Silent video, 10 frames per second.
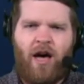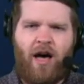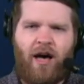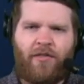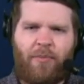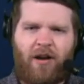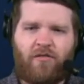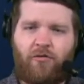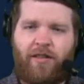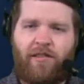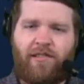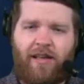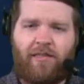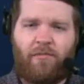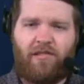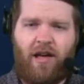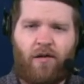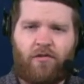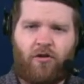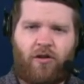The Bears tweeted this out
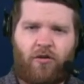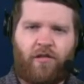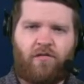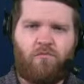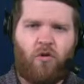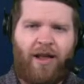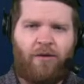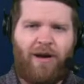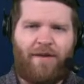themselves earlier this morning.